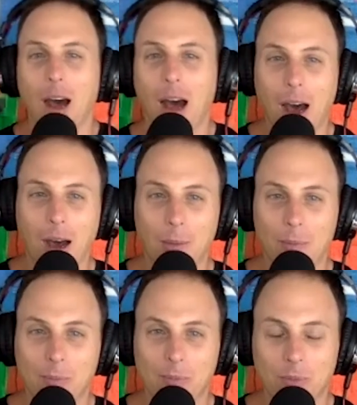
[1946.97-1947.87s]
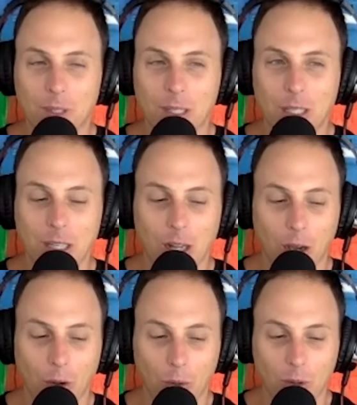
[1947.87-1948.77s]
um, you
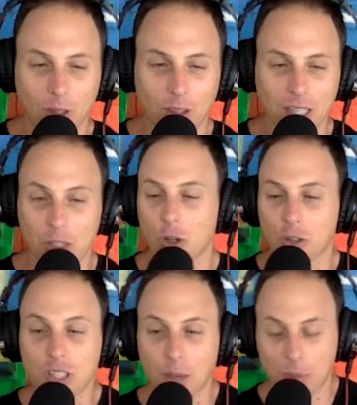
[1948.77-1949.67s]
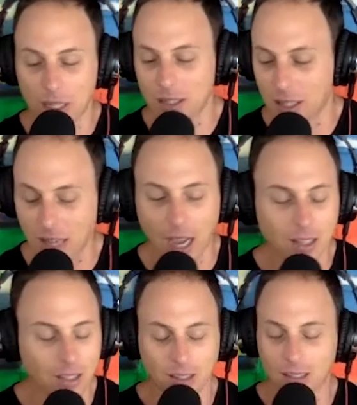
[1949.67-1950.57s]
know, the insurance company, the
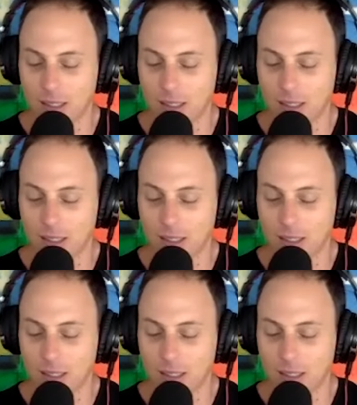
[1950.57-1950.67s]
doc.